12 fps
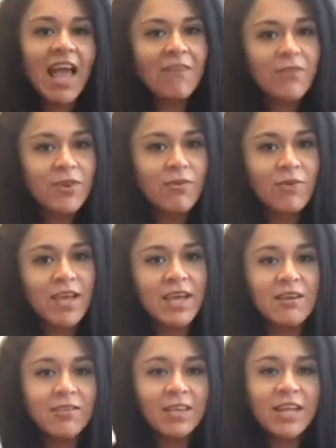if you don't
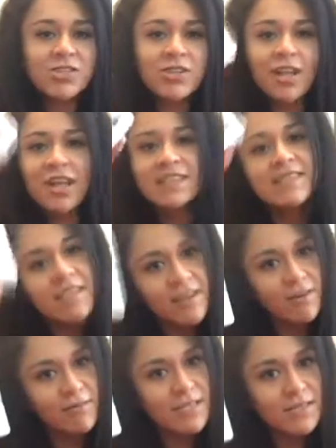get your electrolytes, then
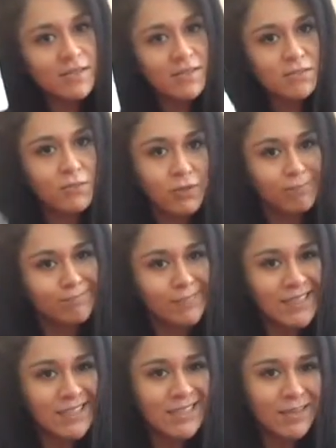your muscles will
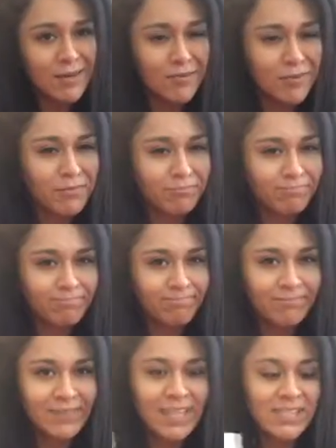begin to cramp, and
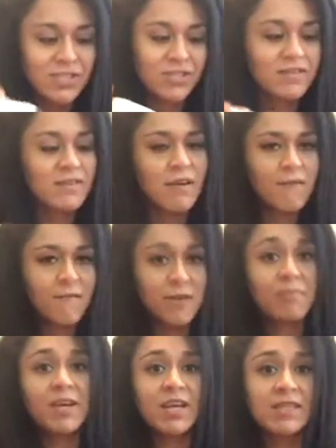that's just not
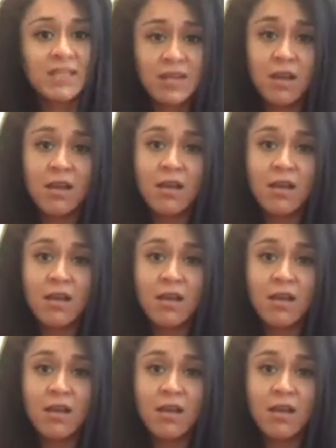fun because it